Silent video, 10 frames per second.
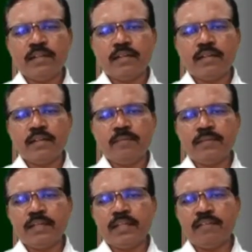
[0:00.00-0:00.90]

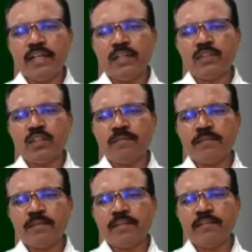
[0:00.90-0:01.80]
different values of
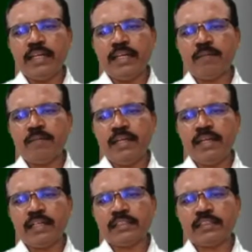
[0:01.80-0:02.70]
variable
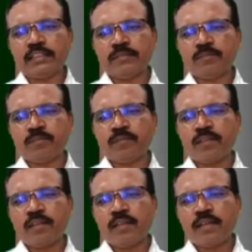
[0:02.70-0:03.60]
x,
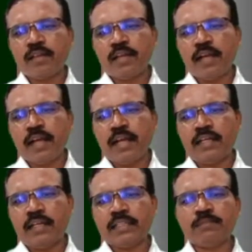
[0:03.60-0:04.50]
and
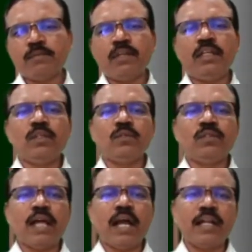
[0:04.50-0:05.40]
corresponding to
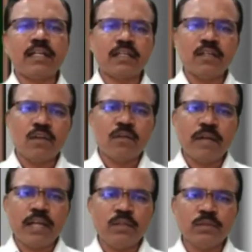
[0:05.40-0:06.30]
that
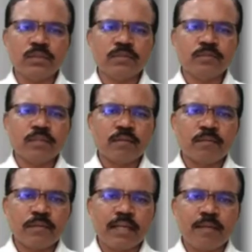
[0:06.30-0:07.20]
values
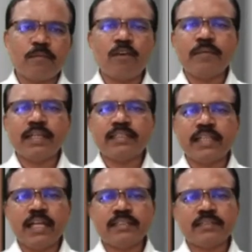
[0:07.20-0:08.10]
f of x
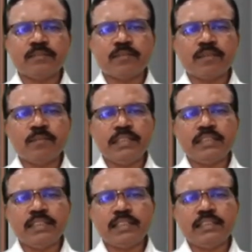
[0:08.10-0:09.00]
has, means
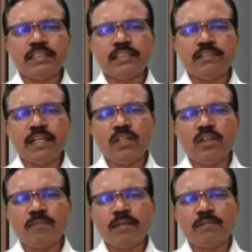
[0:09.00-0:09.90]
here this is value
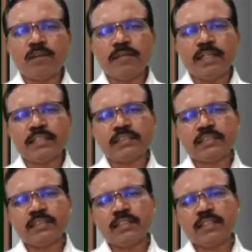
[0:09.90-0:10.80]
of f of
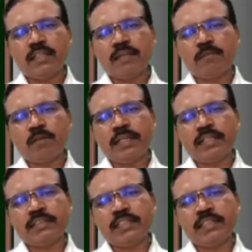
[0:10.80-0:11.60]
x